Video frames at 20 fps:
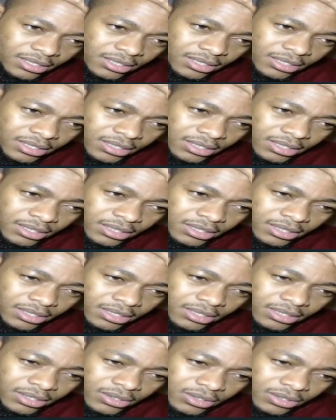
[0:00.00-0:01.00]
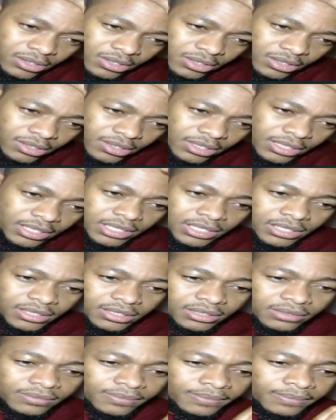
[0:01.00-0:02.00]

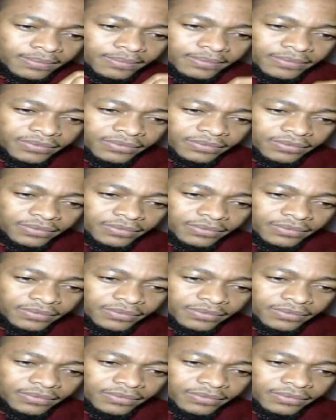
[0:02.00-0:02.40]
[no speech]